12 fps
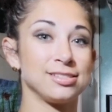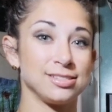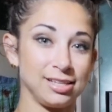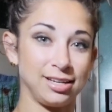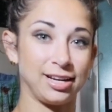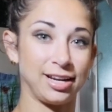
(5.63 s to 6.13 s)

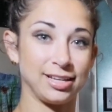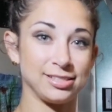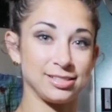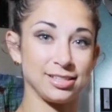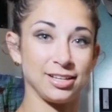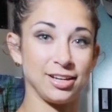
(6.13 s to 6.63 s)
sea
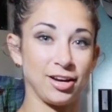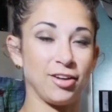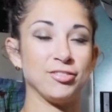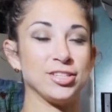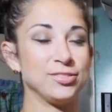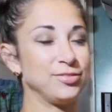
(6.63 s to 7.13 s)
days
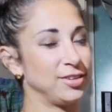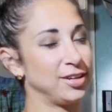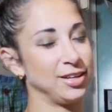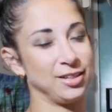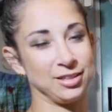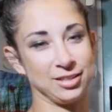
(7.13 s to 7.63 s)
of this
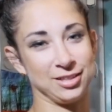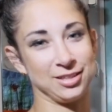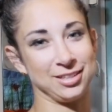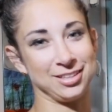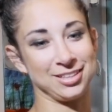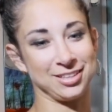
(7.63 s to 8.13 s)
very
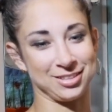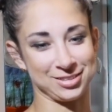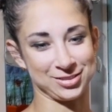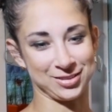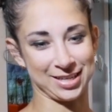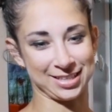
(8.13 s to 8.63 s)
long
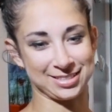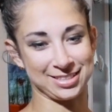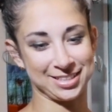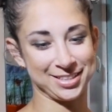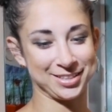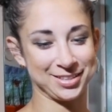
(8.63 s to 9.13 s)
contract
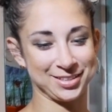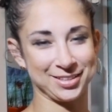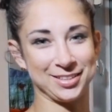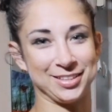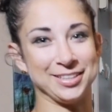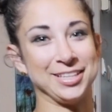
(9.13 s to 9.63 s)
here
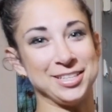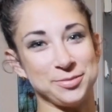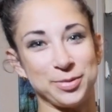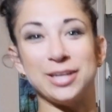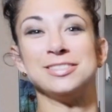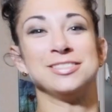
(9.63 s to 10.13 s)
on the
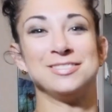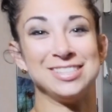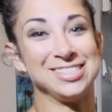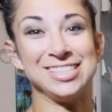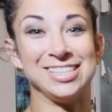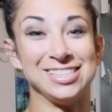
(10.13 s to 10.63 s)
Independence of the
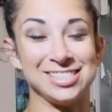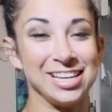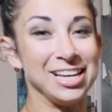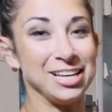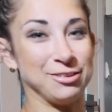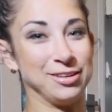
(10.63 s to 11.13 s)
Seas.
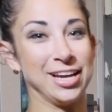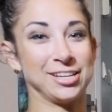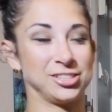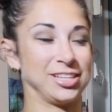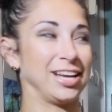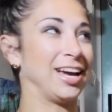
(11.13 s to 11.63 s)
We
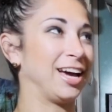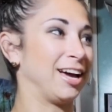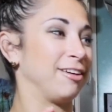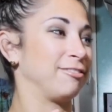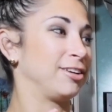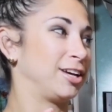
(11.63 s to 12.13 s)
actually
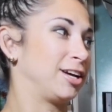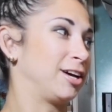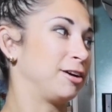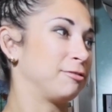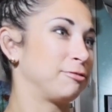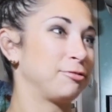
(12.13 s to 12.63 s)
have
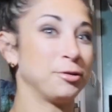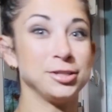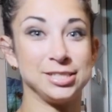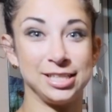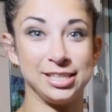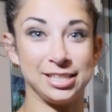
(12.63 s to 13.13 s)

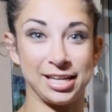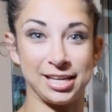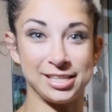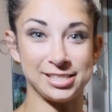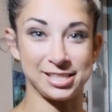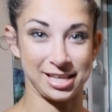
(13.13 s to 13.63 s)
14
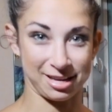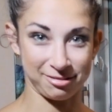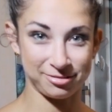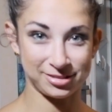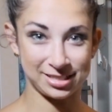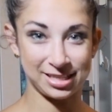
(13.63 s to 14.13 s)
days
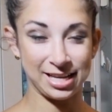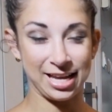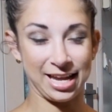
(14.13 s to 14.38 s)
left,